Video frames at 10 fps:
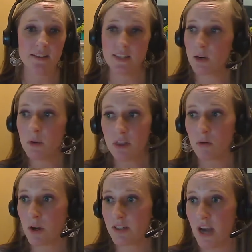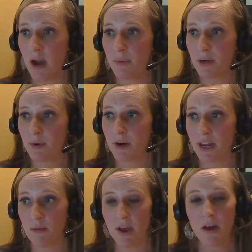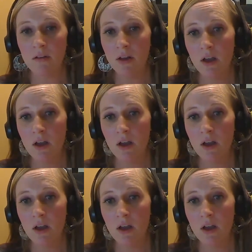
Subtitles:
stick with the one topic per email.